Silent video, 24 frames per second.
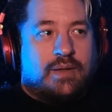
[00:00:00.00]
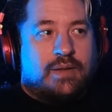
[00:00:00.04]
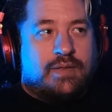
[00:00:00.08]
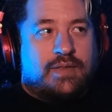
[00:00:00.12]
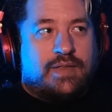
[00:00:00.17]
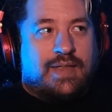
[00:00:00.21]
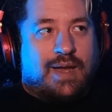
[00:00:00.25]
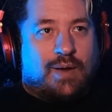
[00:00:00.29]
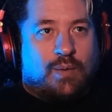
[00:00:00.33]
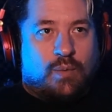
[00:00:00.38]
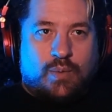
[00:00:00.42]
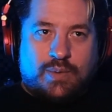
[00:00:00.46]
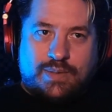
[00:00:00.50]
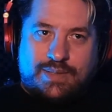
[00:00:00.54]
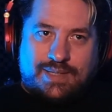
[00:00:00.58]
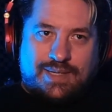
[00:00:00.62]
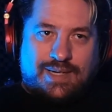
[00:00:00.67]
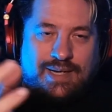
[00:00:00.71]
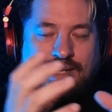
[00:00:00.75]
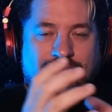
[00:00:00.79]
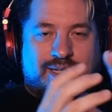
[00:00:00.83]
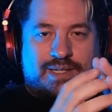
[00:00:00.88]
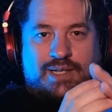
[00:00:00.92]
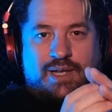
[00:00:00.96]
that was
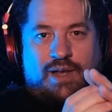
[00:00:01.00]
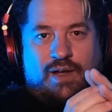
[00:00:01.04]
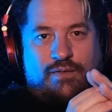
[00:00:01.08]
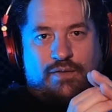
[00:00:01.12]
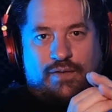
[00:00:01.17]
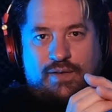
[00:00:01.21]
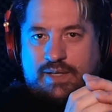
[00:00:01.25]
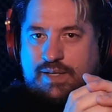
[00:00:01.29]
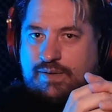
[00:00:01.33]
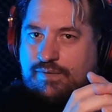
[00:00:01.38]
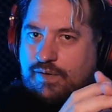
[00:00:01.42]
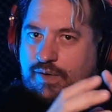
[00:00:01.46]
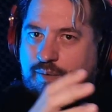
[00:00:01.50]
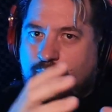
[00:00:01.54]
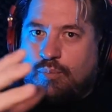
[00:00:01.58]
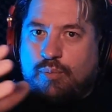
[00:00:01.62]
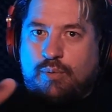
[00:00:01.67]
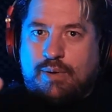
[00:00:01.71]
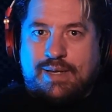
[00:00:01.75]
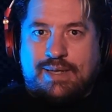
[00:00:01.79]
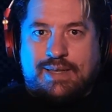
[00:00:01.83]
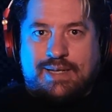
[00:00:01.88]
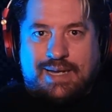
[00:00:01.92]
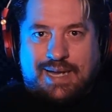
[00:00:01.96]
in itself a living,
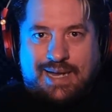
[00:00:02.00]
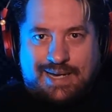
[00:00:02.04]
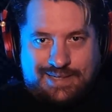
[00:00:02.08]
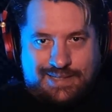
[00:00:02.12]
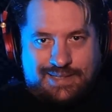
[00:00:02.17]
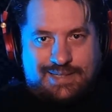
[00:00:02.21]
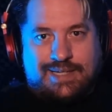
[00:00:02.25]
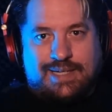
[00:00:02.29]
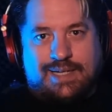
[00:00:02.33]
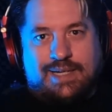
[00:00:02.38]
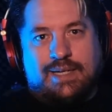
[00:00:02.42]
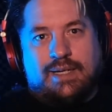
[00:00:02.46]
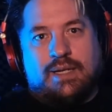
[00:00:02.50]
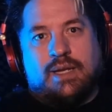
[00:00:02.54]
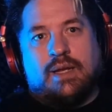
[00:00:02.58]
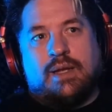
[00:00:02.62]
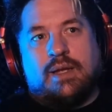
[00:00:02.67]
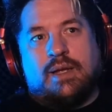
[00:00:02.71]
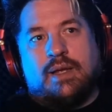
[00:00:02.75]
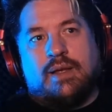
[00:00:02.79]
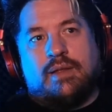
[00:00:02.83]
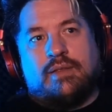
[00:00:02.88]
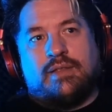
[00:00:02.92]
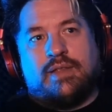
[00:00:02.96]
breathing entity
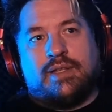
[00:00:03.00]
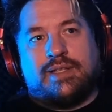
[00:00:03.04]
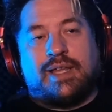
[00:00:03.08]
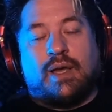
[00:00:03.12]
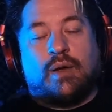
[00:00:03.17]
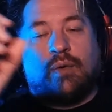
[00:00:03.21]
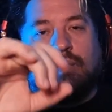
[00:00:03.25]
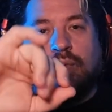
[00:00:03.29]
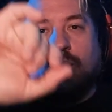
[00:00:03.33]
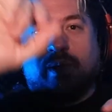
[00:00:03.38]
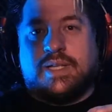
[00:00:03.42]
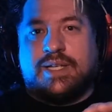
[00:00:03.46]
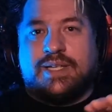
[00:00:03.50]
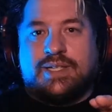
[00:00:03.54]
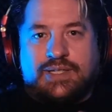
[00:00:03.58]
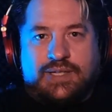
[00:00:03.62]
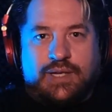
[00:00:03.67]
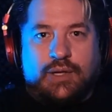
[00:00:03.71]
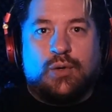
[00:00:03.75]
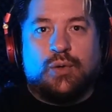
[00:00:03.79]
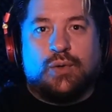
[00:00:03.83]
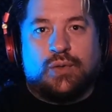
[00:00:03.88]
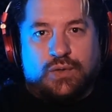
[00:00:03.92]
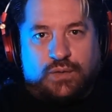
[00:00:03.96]
that they would release
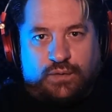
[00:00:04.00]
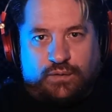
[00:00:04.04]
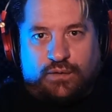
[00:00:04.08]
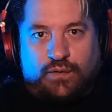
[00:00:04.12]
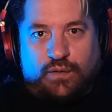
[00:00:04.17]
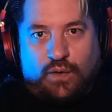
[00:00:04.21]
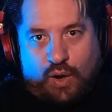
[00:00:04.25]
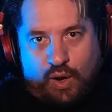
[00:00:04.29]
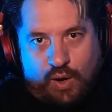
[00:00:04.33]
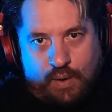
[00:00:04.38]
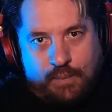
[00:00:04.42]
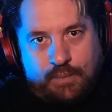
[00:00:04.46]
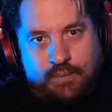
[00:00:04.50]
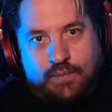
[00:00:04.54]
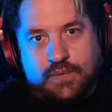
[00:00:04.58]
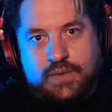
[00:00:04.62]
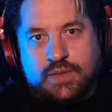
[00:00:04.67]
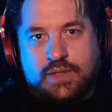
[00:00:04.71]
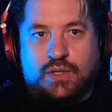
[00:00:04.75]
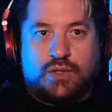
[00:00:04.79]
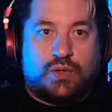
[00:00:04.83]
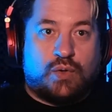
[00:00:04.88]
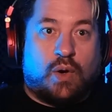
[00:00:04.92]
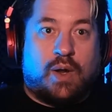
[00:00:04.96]
singles from
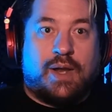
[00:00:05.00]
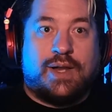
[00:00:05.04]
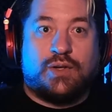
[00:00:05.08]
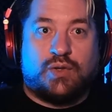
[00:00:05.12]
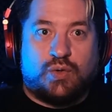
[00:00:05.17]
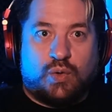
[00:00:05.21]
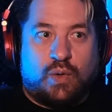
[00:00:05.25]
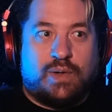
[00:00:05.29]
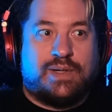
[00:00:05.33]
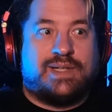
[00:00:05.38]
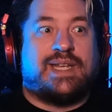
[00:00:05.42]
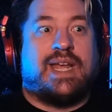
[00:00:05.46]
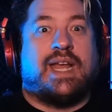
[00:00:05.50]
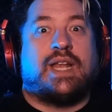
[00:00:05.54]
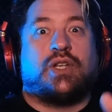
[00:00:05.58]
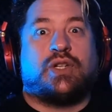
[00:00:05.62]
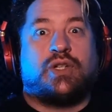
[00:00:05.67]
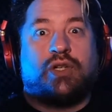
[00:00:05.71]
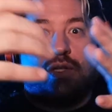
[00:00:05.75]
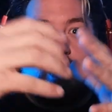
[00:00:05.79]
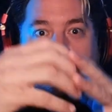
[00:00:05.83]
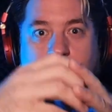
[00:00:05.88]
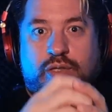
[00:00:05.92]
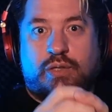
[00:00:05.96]
to try and draw
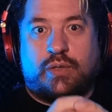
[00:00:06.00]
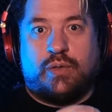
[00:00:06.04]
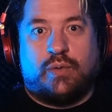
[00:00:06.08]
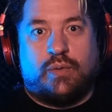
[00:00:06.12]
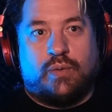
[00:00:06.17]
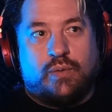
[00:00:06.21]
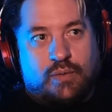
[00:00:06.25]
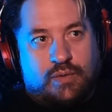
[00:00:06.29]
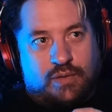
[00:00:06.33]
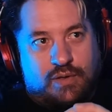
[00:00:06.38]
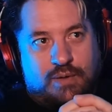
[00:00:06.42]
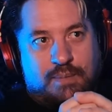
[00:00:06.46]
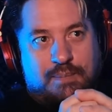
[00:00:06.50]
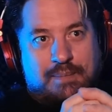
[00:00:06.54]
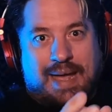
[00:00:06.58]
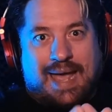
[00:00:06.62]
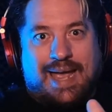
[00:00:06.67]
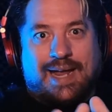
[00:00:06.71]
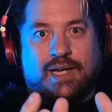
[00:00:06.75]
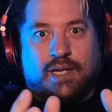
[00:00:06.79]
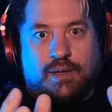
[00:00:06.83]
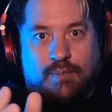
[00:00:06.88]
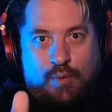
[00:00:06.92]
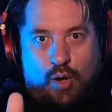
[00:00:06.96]
attention to the
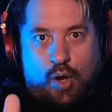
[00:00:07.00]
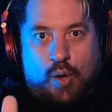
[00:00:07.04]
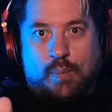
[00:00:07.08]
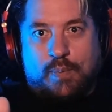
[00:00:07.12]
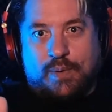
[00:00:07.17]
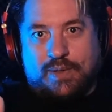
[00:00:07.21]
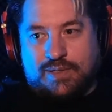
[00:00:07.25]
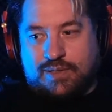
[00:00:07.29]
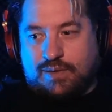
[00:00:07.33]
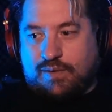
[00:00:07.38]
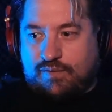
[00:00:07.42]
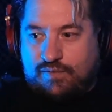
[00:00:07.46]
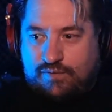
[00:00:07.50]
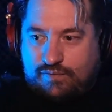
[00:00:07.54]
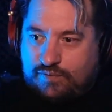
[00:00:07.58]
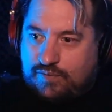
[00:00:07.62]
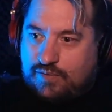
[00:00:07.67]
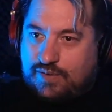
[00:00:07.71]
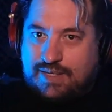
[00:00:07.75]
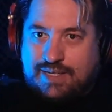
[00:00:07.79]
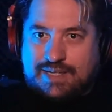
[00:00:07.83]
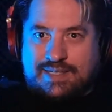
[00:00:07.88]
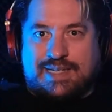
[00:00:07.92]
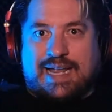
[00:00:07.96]
magnum opus of
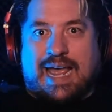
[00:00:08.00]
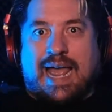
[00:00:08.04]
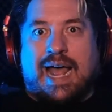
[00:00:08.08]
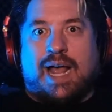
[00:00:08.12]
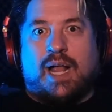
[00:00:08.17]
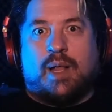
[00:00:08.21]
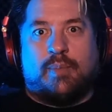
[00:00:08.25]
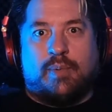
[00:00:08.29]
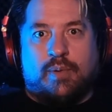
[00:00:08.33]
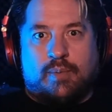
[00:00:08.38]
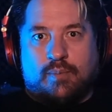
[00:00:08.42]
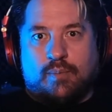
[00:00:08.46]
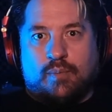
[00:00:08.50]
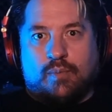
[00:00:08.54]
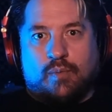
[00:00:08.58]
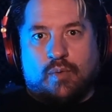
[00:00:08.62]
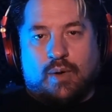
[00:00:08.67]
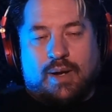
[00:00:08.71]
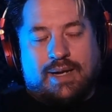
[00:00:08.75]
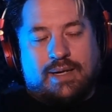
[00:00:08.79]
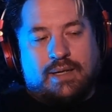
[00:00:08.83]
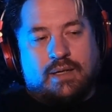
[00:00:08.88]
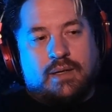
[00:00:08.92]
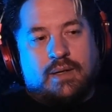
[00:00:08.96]
this album,
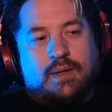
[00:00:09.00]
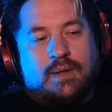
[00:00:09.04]
right?